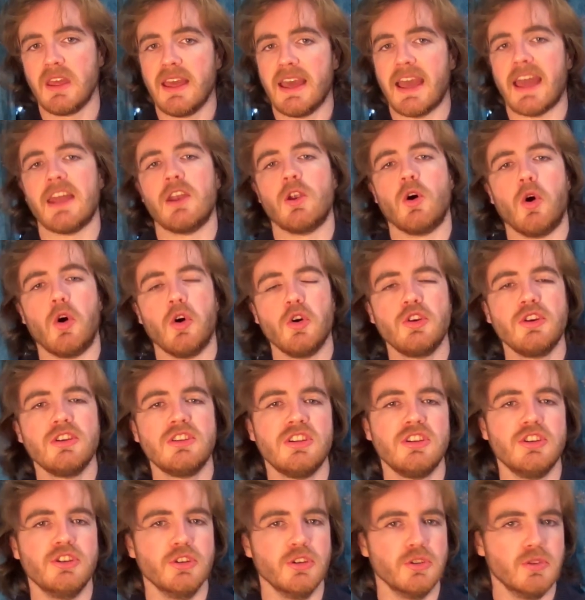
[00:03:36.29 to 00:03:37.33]
And all you have to
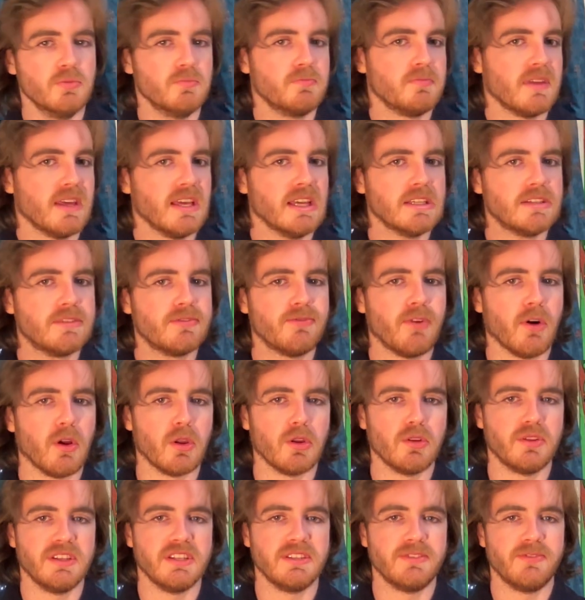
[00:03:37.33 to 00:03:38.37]
do is follow
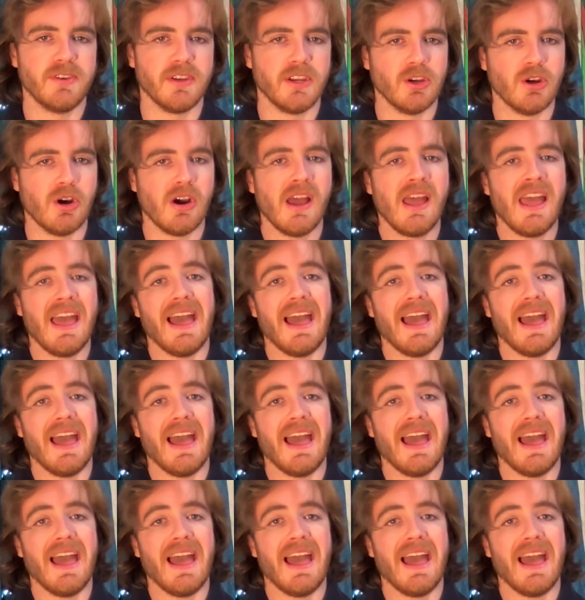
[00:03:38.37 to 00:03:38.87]
this video